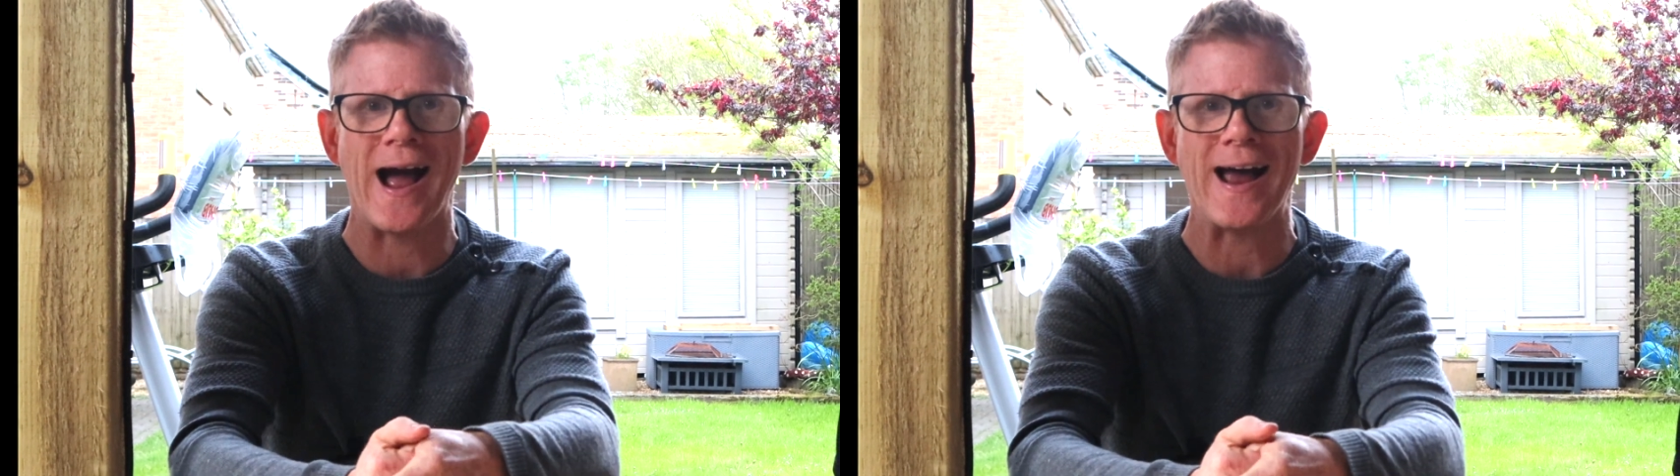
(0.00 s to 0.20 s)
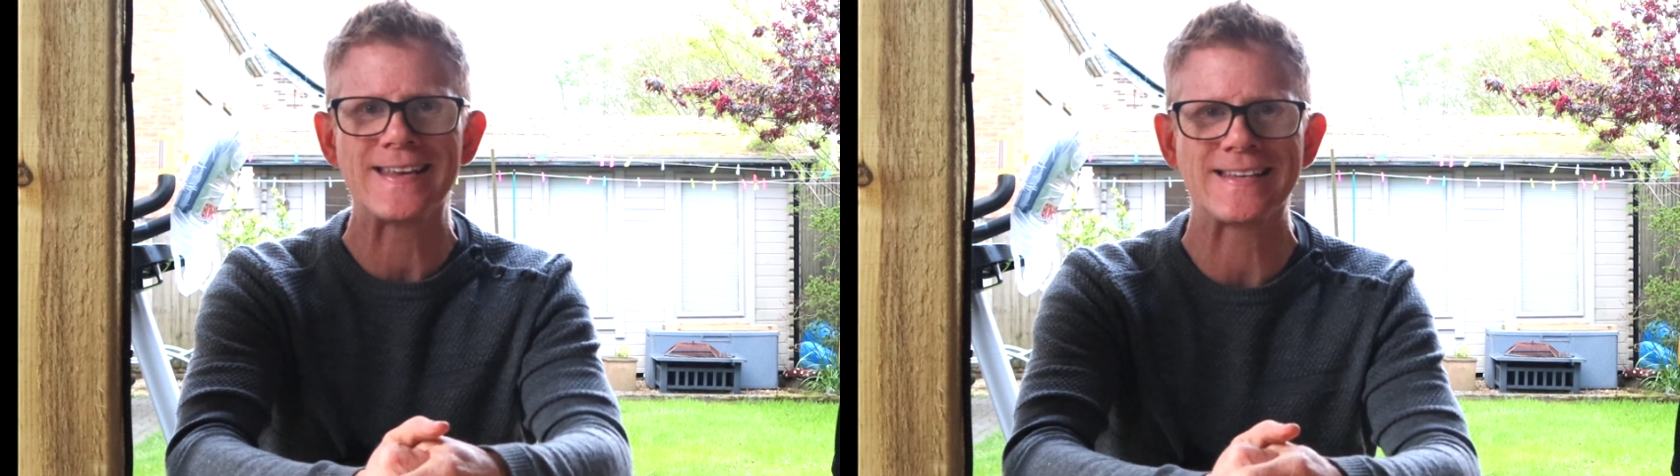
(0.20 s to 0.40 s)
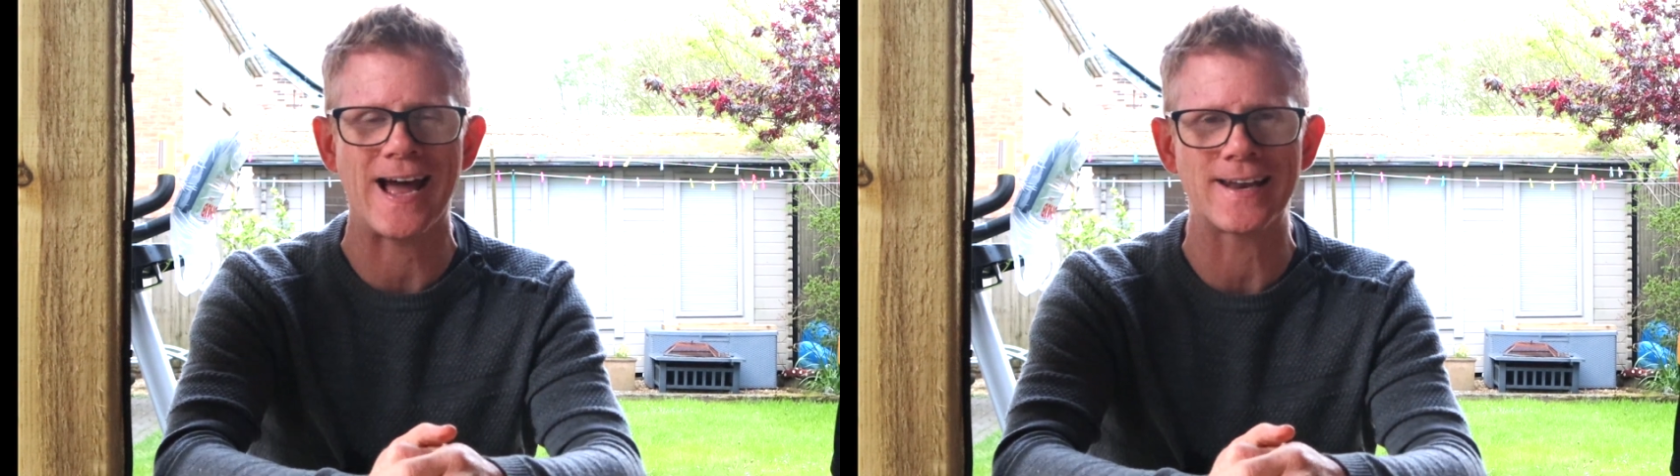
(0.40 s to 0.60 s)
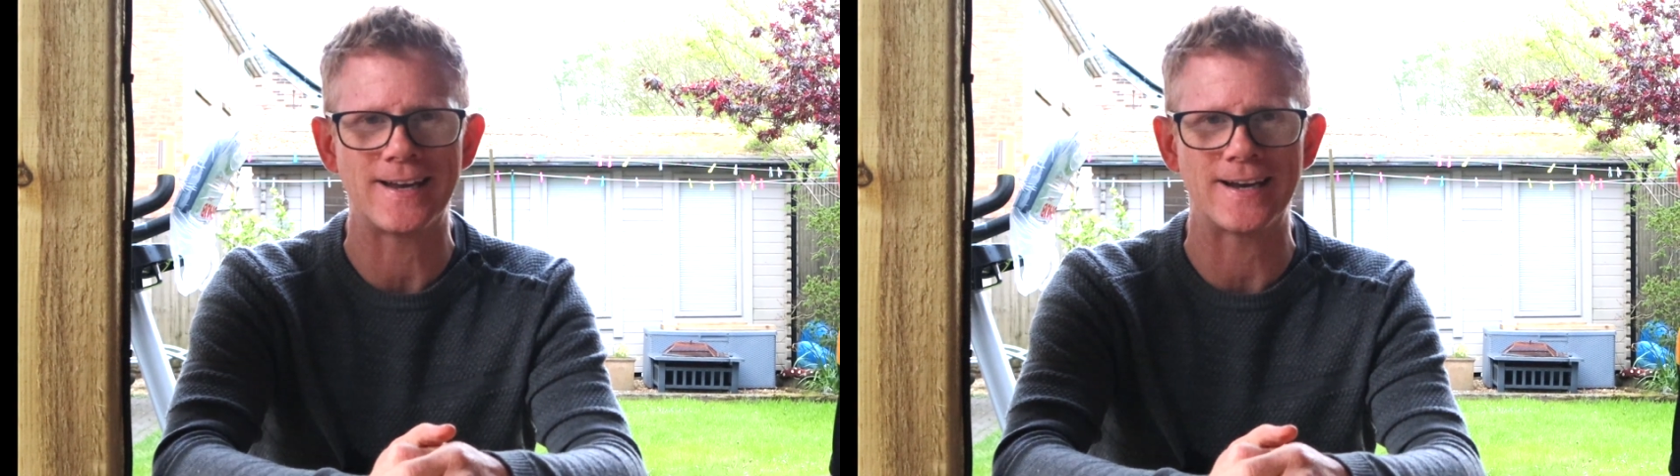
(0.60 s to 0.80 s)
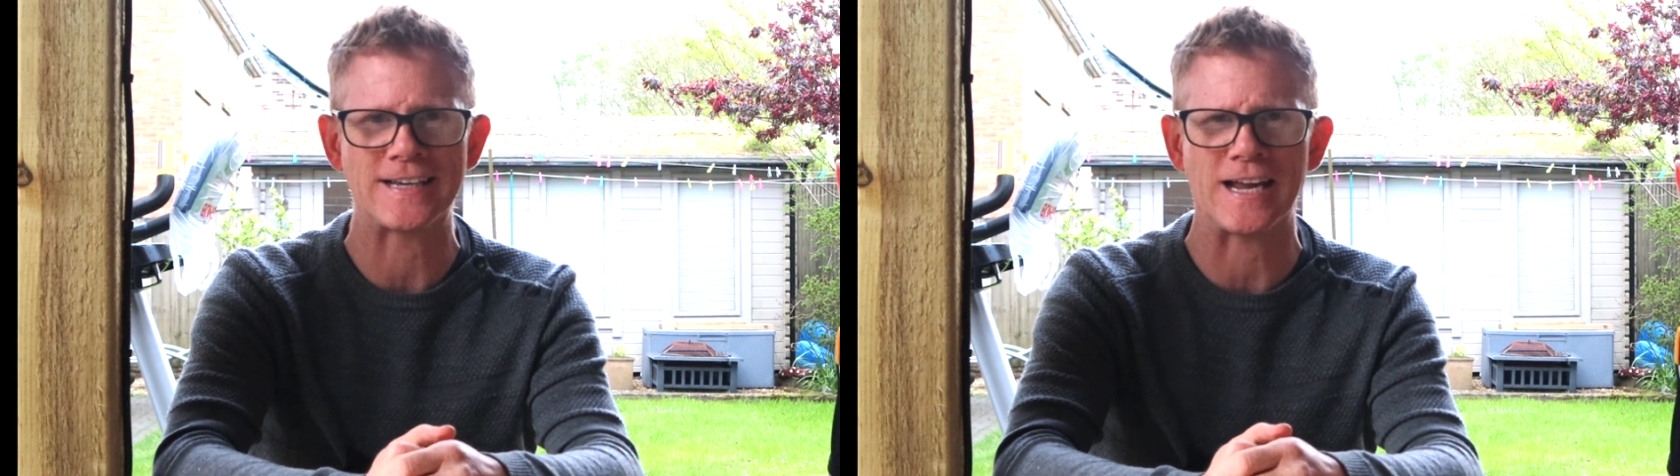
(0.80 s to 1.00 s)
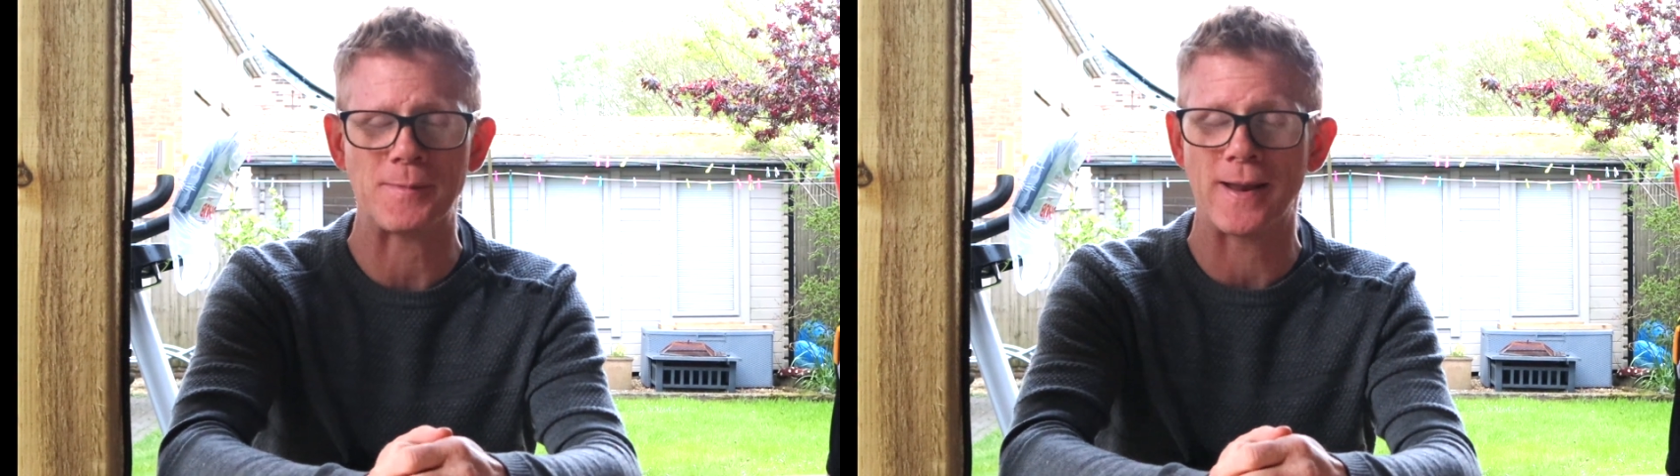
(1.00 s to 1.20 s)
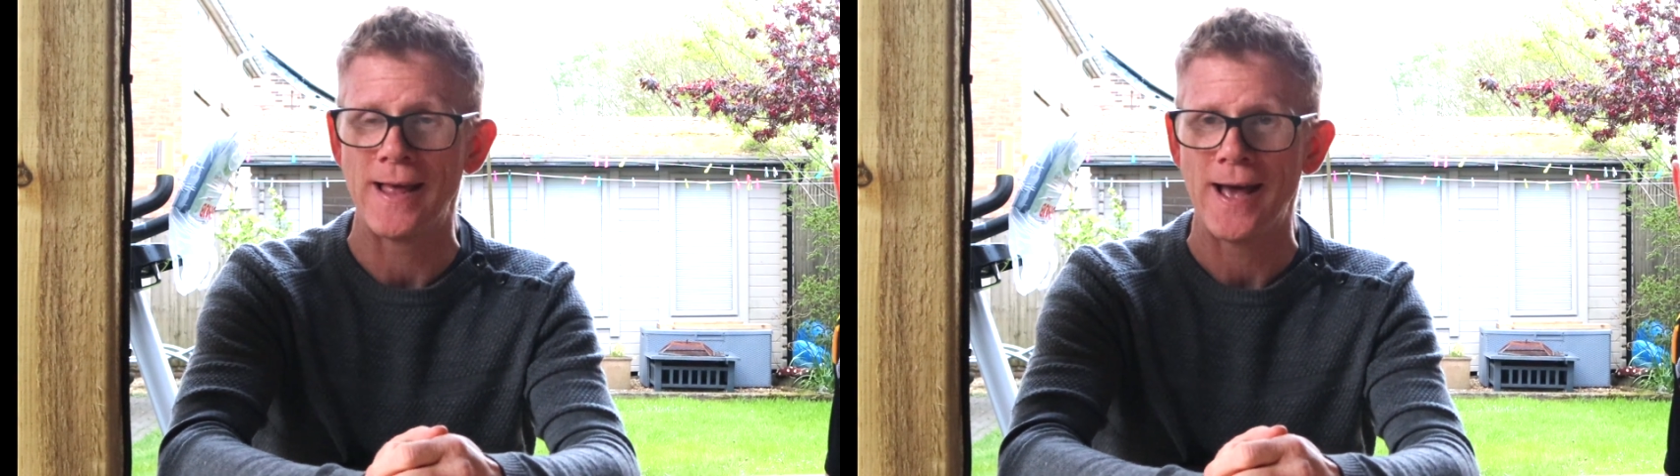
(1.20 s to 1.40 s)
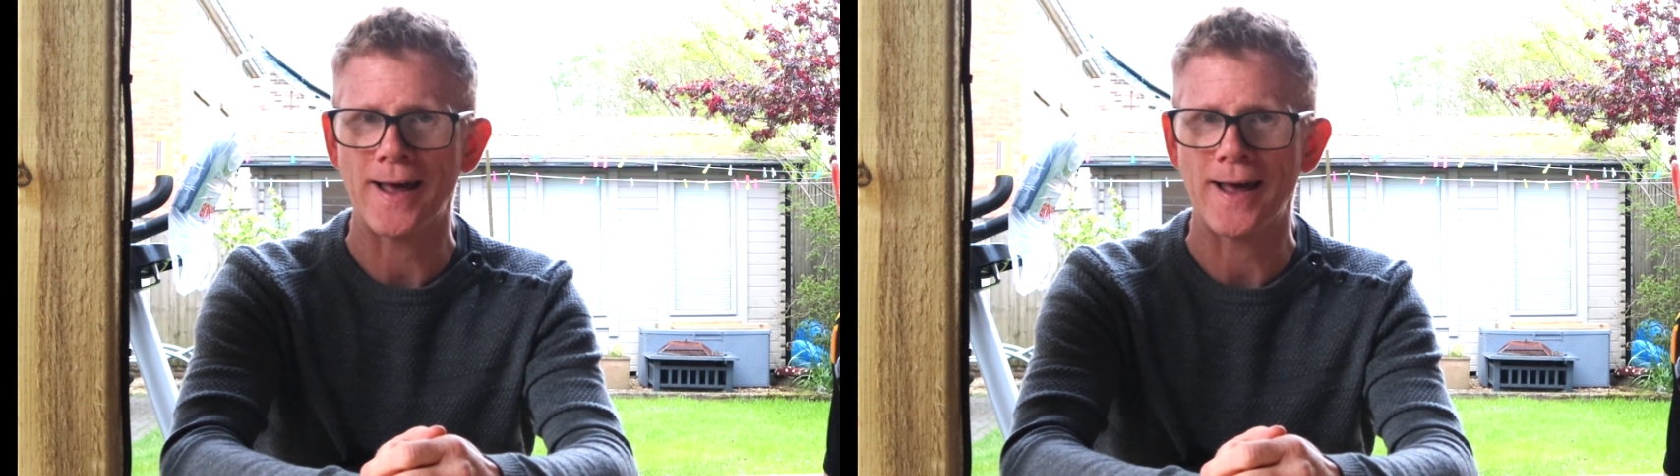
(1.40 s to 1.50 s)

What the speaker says: I Can Academy,